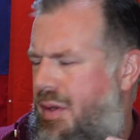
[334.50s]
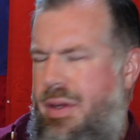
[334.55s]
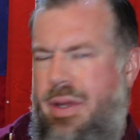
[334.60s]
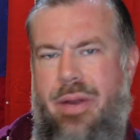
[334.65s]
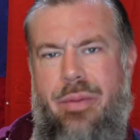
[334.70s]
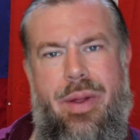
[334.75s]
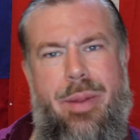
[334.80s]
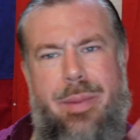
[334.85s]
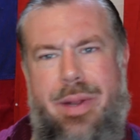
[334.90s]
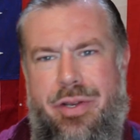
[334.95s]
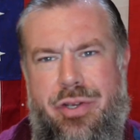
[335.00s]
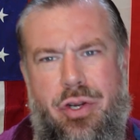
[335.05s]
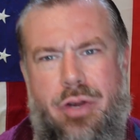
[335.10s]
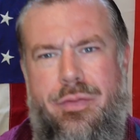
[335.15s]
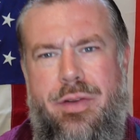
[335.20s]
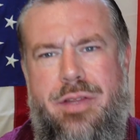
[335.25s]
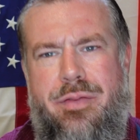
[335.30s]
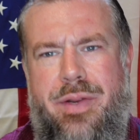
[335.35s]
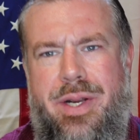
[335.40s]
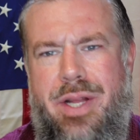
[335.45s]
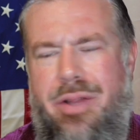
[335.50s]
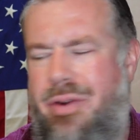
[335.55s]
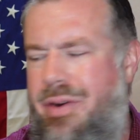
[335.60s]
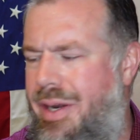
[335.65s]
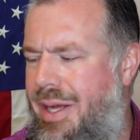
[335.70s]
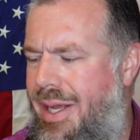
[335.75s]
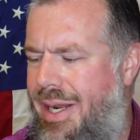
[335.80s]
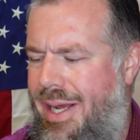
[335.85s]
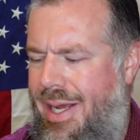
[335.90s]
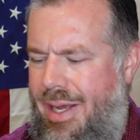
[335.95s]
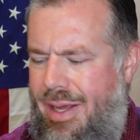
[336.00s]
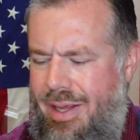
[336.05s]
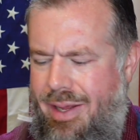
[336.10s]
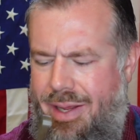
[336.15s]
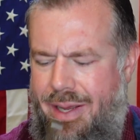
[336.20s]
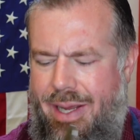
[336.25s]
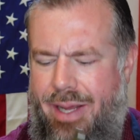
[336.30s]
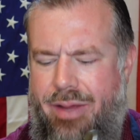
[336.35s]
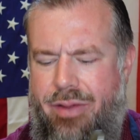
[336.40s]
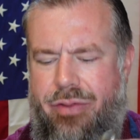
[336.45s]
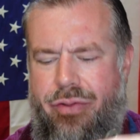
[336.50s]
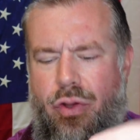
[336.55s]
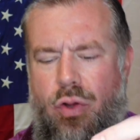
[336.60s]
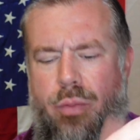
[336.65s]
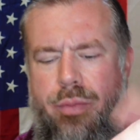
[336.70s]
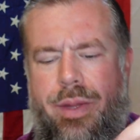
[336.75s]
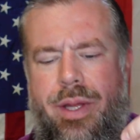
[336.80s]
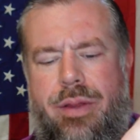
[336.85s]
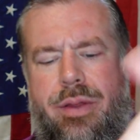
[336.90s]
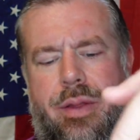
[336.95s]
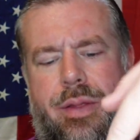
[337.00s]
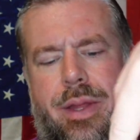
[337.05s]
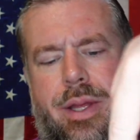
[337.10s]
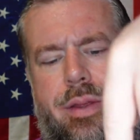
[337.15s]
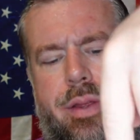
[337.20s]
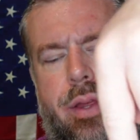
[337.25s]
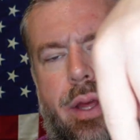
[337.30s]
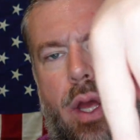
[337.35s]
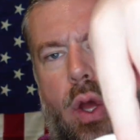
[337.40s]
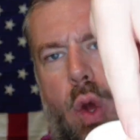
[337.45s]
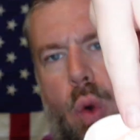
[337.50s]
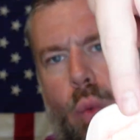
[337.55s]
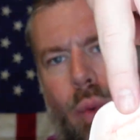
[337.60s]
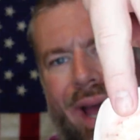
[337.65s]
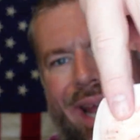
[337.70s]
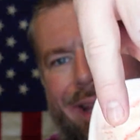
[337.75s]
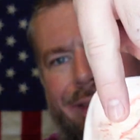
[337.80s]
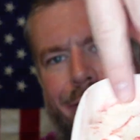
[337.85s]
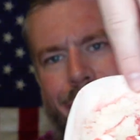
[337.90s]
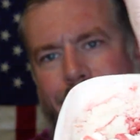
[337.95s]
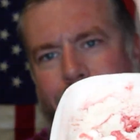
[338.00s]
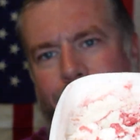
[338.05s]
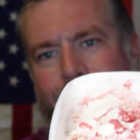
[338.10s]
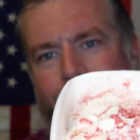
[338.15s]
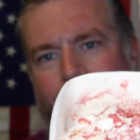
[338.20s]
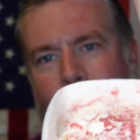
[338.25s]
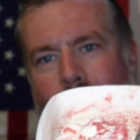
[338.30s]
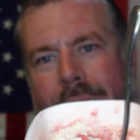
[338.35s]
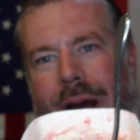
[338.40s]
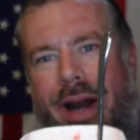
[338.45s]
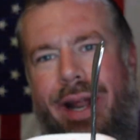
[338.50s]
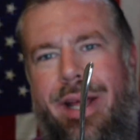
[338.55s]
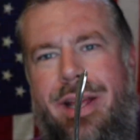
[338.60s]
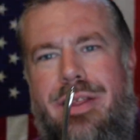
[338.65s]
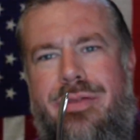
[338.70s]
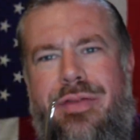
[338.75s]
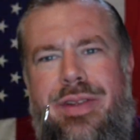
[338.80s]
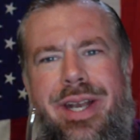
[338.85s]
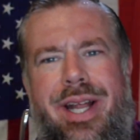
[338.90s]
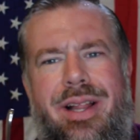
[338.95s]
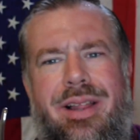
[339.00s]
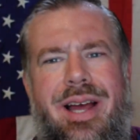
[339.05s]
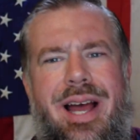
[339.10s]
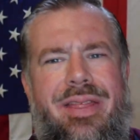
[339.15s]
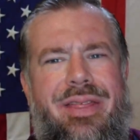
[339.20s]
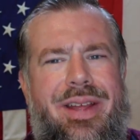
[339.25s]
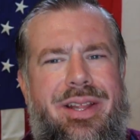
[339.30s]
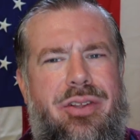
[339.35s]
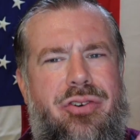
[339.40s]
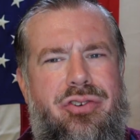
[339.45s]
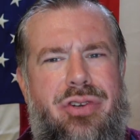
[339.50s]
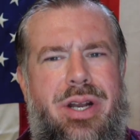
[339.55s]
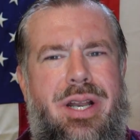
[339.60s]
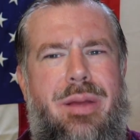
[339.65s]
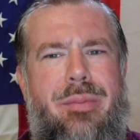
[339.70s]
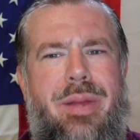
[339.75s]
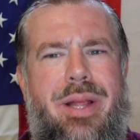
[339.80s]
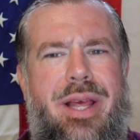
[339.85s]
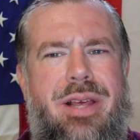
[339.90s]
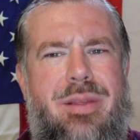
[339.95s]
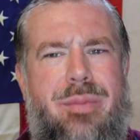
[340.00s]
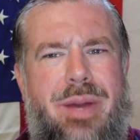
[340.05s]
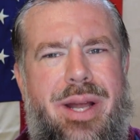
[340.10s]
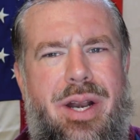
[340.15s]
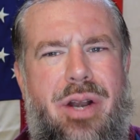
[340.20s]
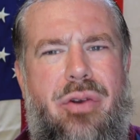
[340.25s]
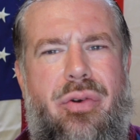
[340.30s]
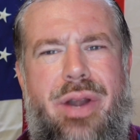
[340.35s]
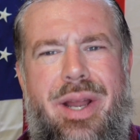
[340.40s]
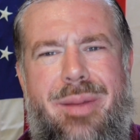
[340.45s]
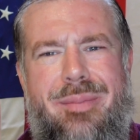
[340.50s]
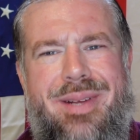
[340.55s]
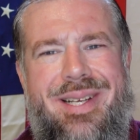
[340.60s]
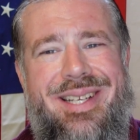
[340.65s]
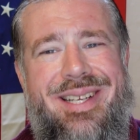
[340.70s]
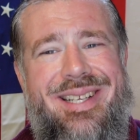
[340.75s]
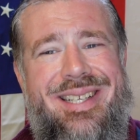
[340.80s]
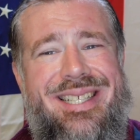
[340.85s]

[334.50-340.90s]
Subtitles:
Anyway, I'm not sure if it's vanilla or not. I assume this white stuff throughout it is vanilla. I think they're trying to emulate some kind of cream.